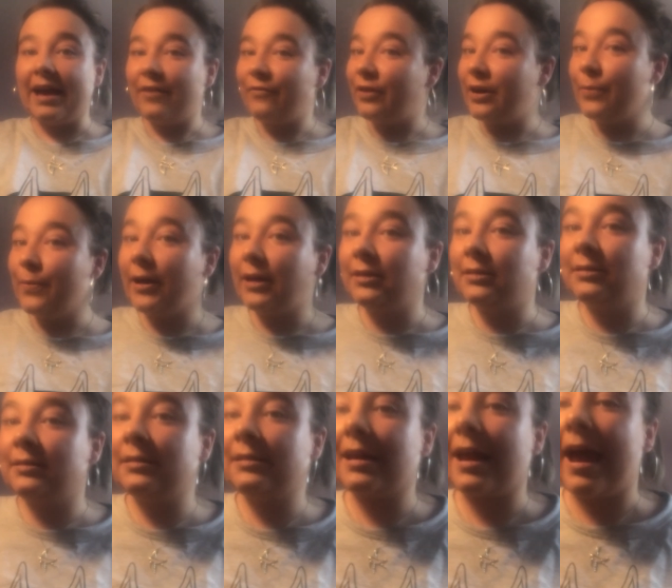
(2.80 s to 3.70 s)

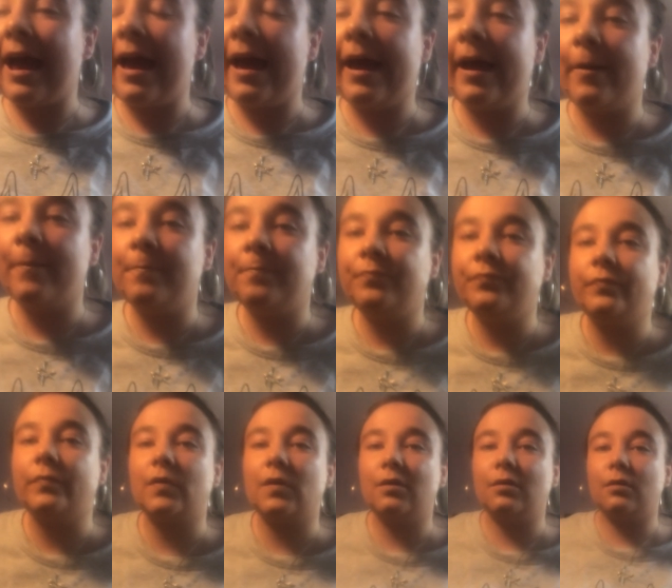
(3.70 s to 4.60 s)
everyone,
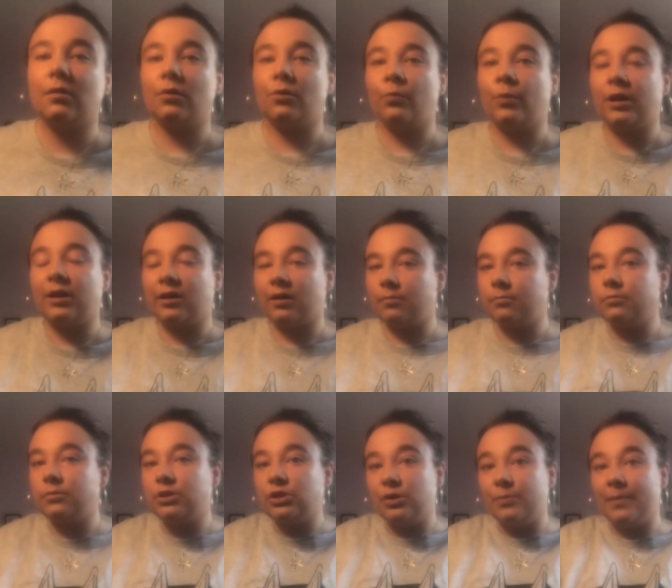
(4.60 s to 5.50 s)
um,
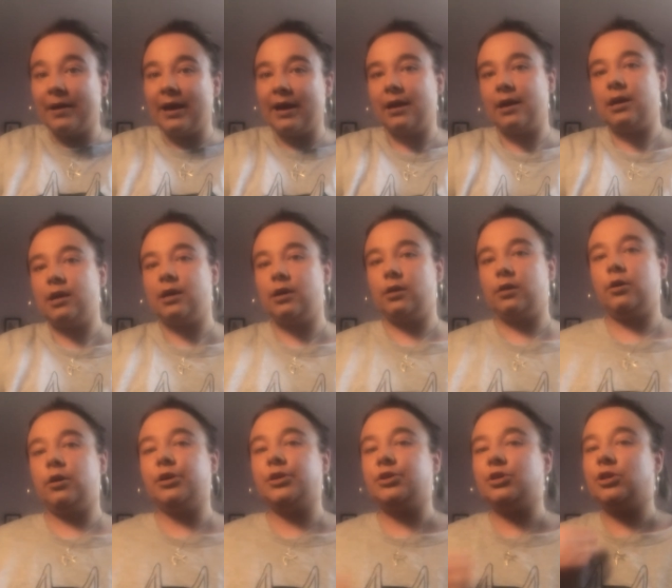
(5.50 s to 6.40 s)
welcome to my
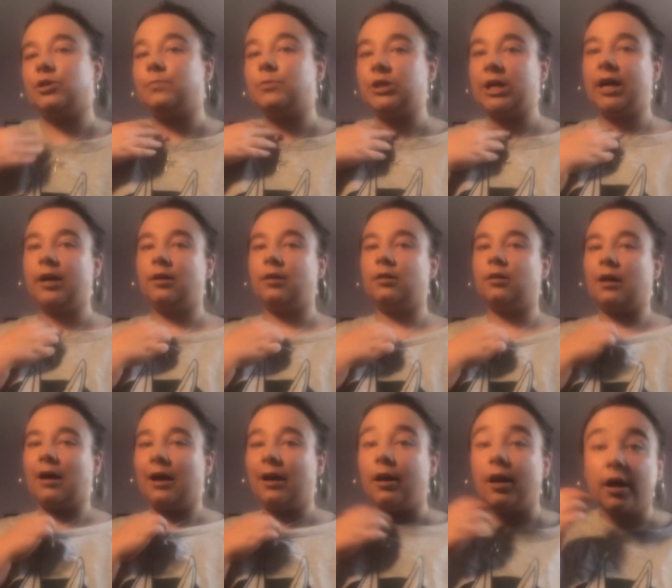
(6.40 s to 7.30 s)
YouTube channel.
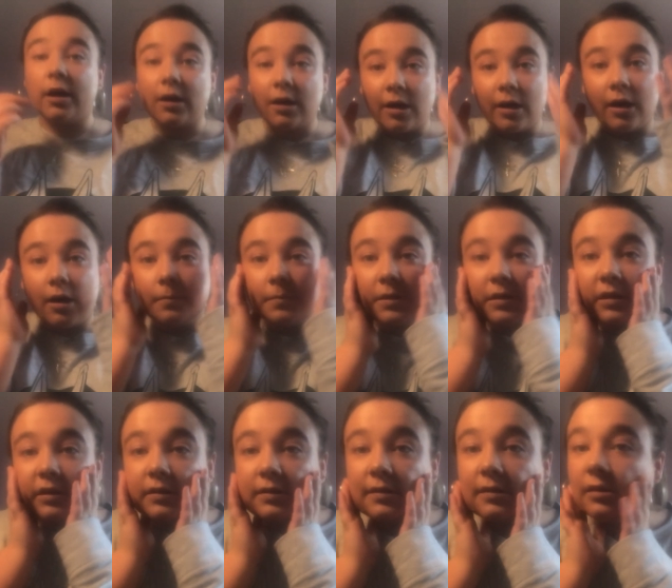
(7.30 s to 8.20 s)
I look in
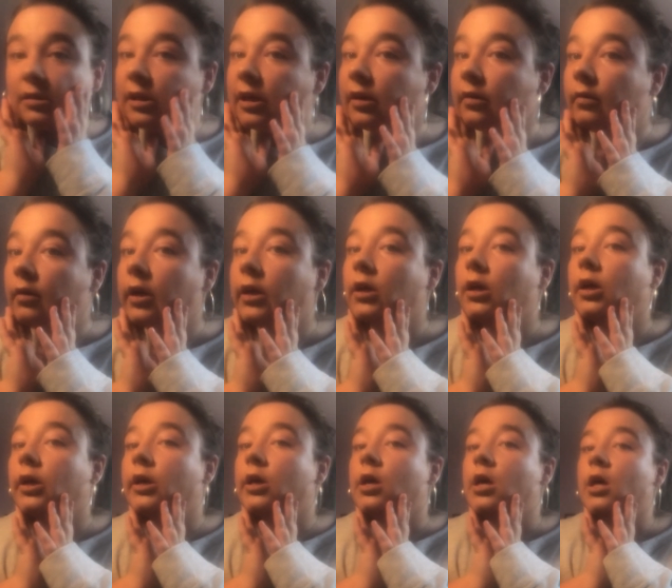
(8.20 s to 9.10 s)
absolute state right
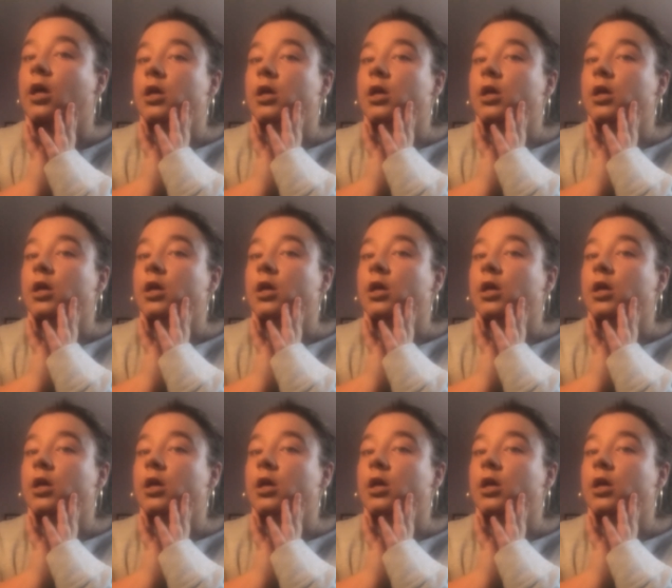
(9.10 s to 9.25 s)
now.